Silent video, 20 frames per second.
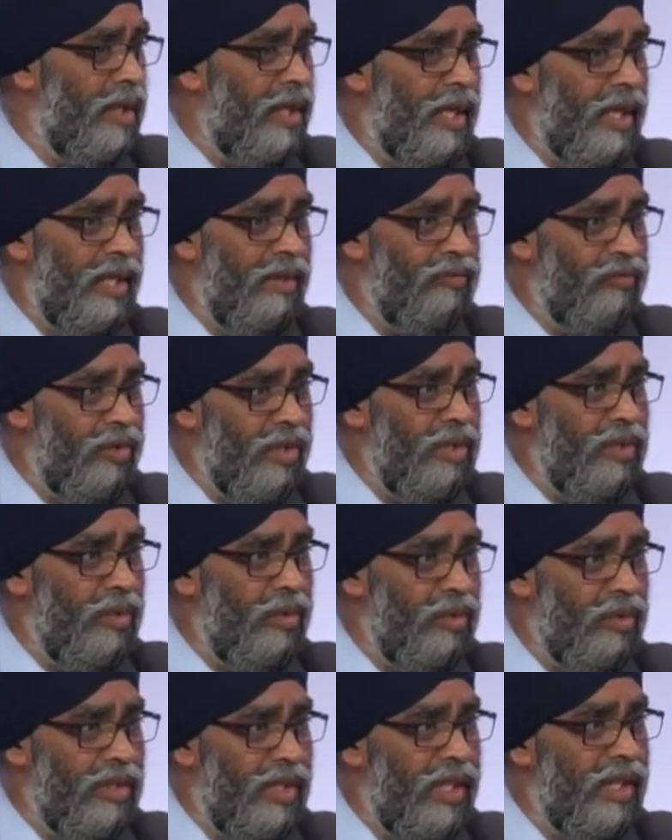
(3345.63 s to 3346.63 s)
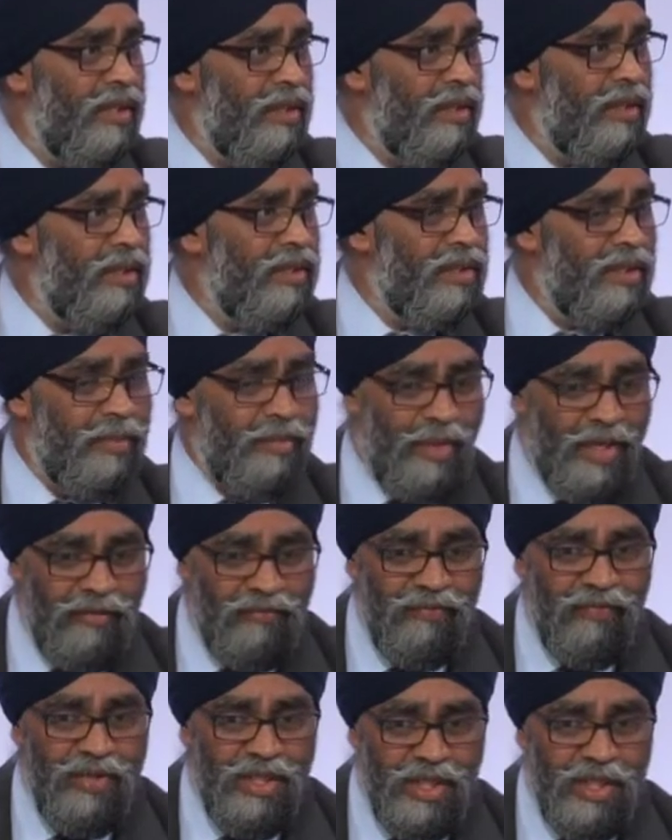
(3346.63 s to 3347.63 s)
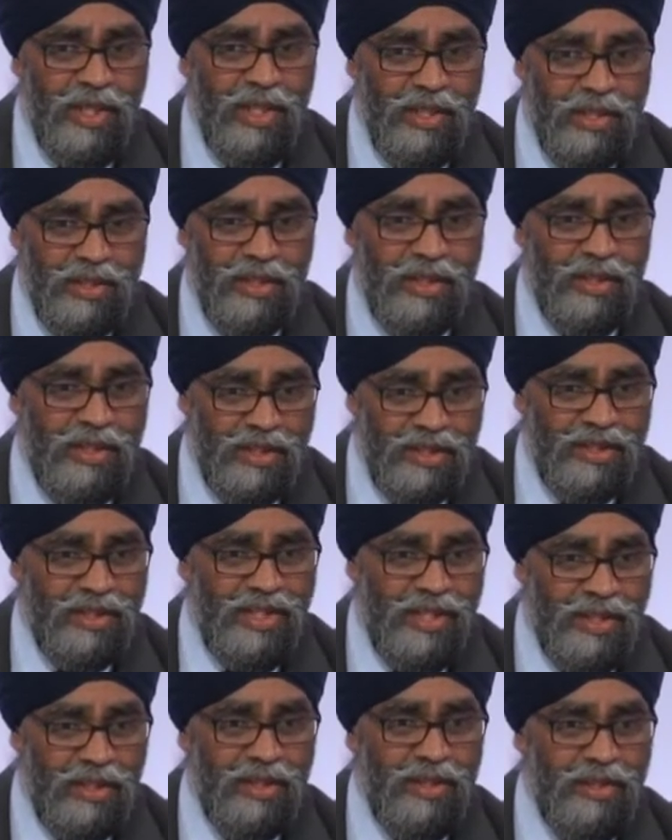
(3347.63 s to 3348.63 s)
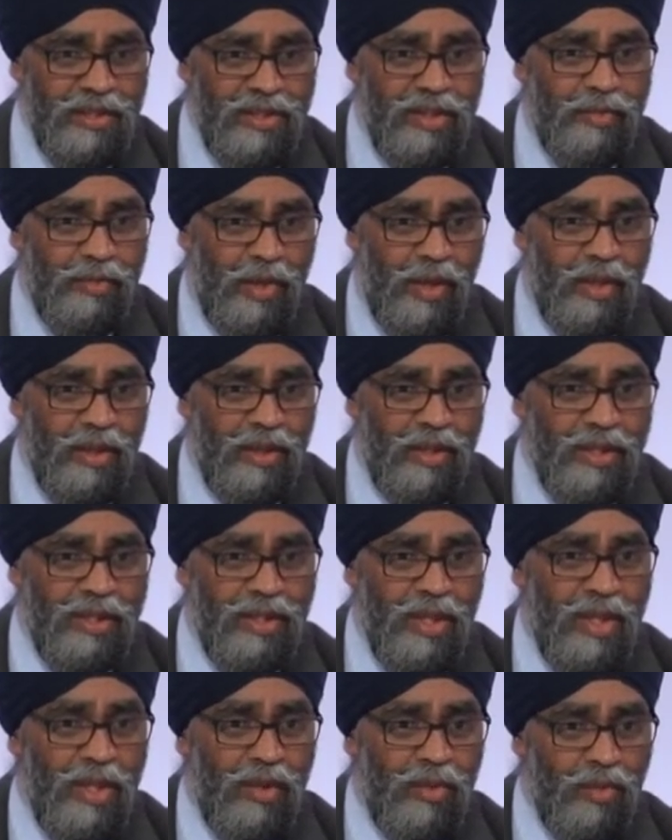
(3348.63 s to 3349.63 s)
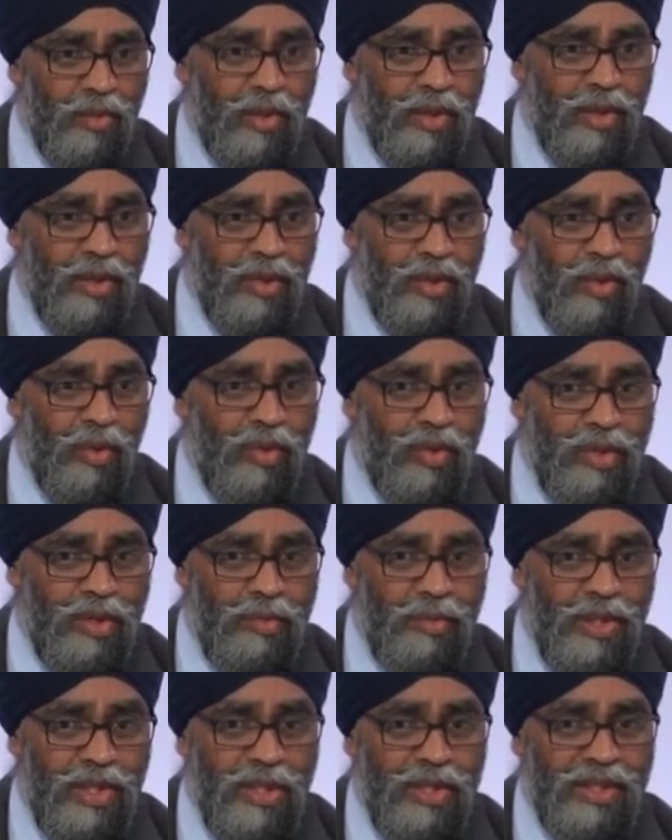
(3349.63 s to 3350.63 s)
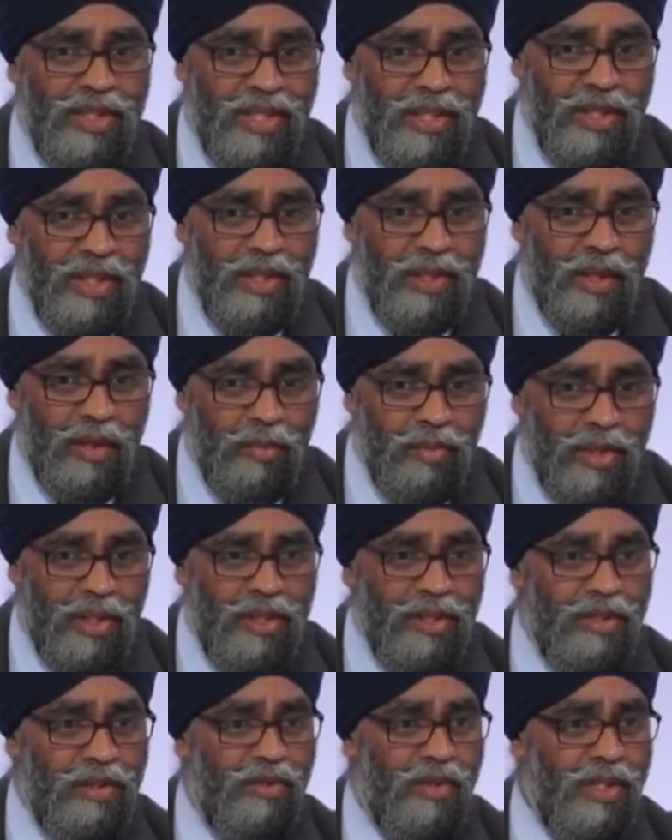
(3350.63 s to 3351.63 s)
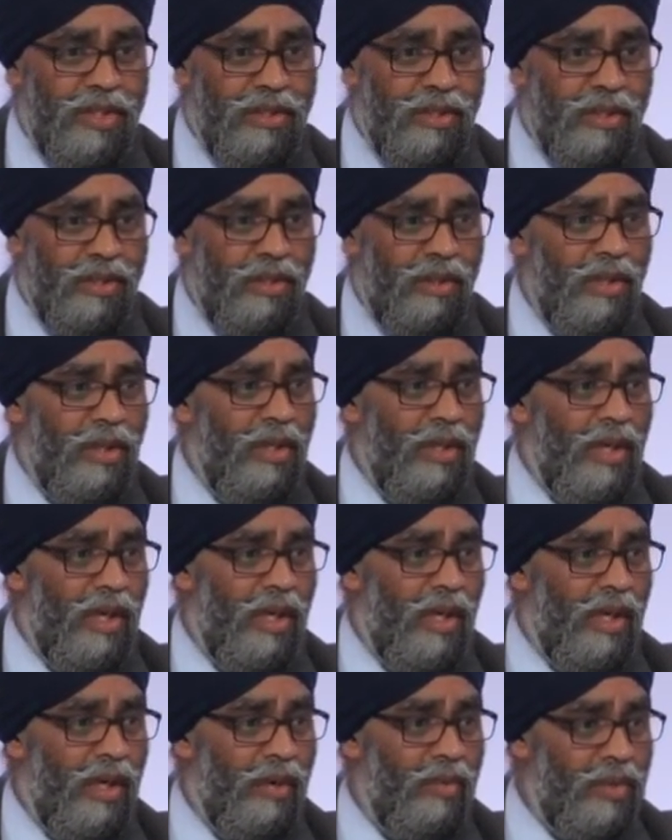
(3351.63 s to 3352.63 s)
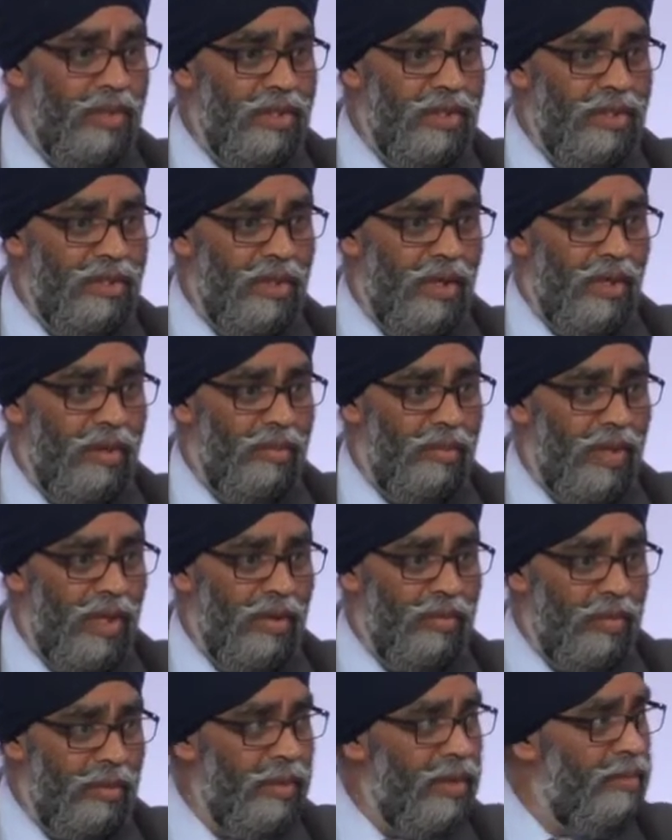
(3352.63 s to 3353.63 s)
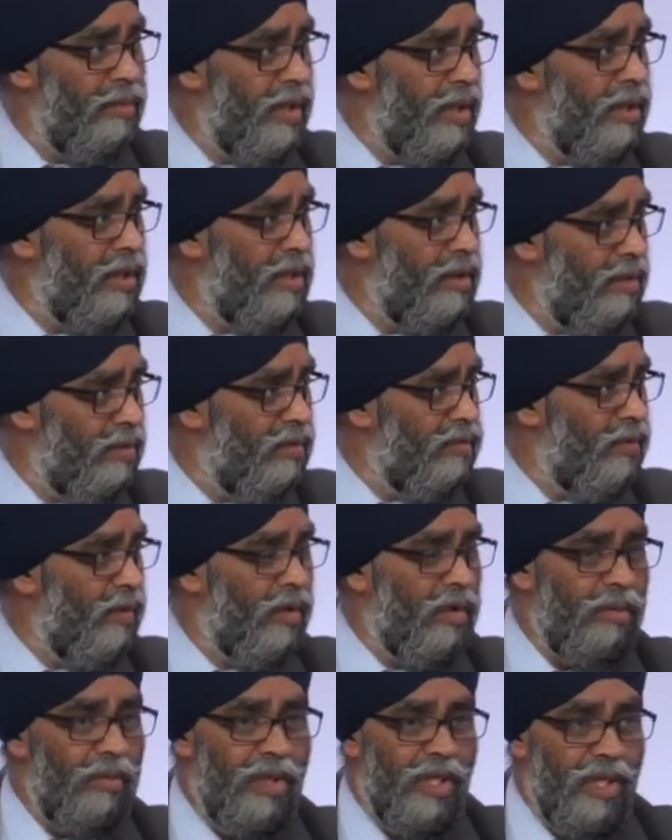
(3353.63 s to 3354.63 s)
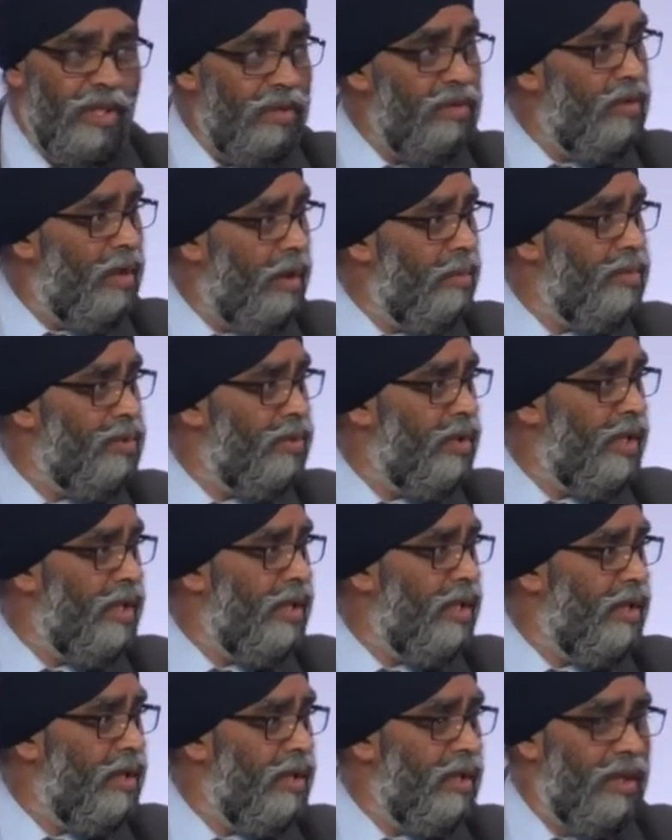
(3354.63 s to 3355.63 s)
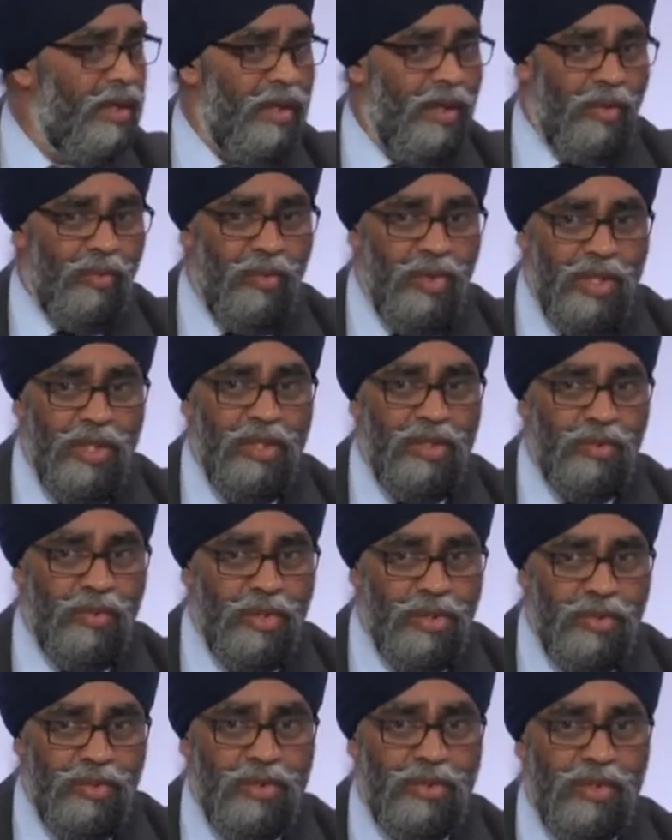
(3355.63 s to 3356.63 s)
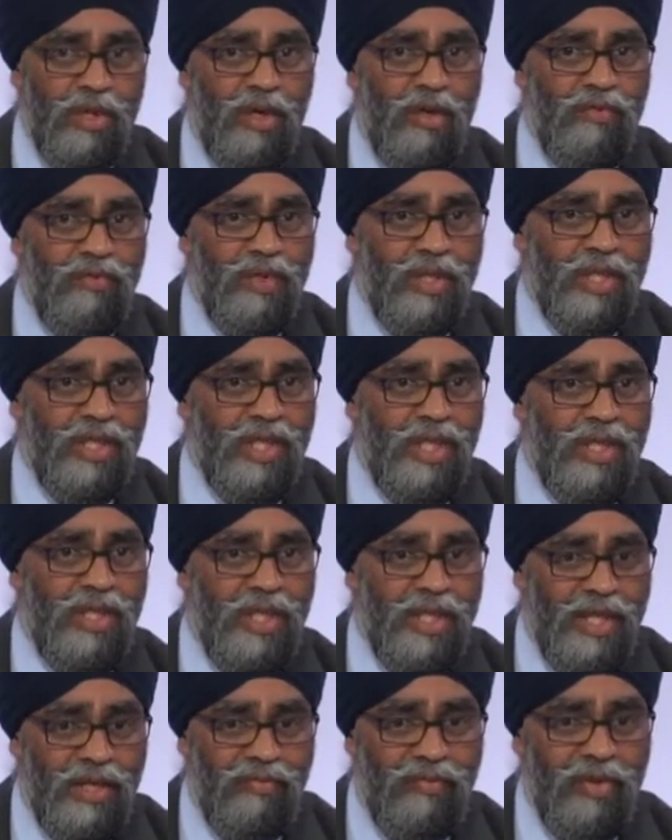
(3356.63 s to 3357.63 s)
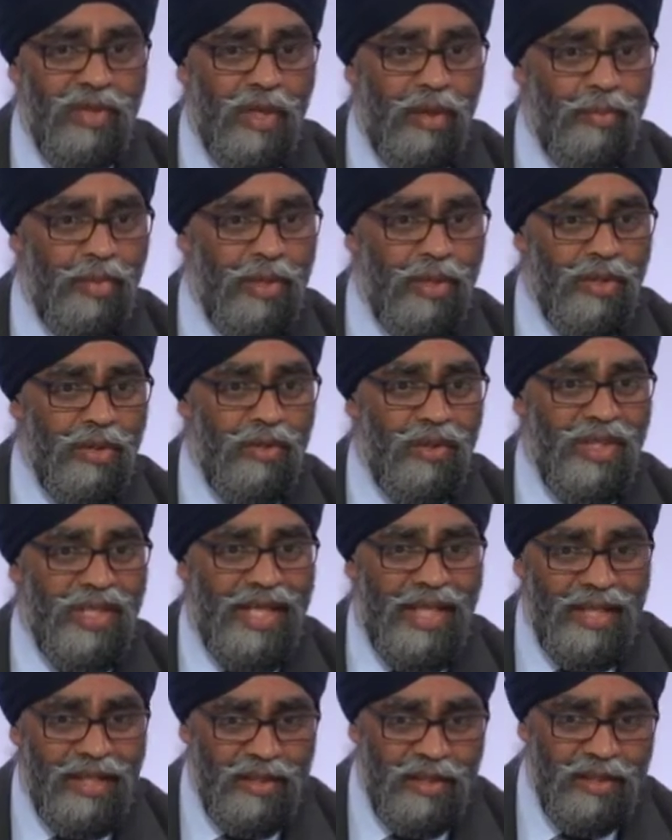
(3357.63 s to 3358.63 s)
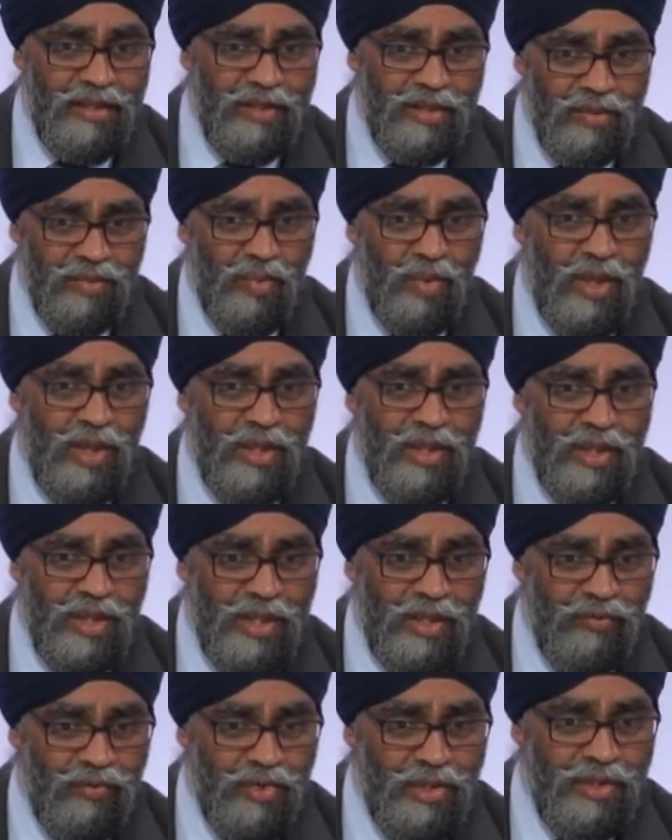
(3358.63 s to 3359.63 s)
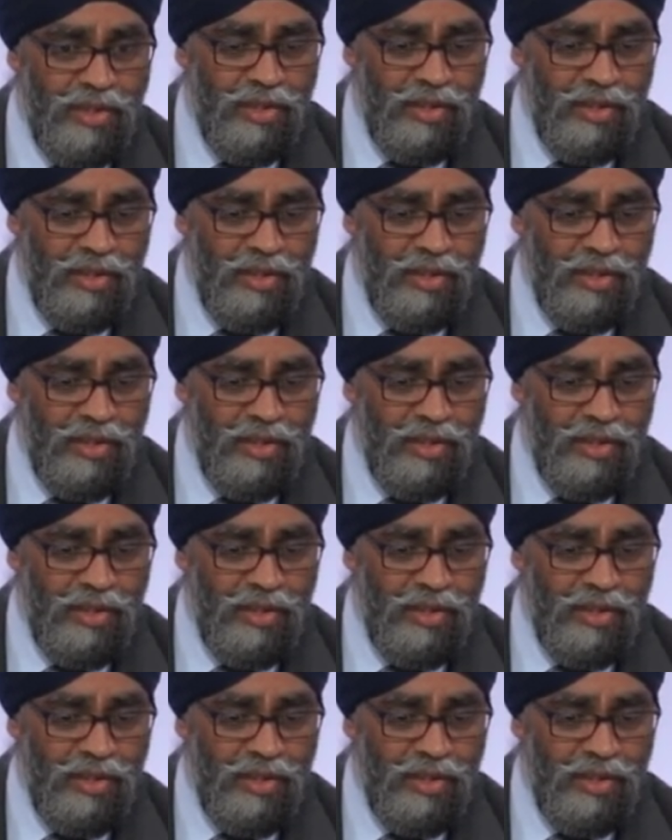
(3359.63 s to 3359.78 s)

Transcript: And if we don't take leadership, every nation doesn't take leadership on this, we're going to be sending our blood and treasure, which is our women and men in uniform, into harm's way. We need to reduce conflict and take every opportunity. And this is one thing. If we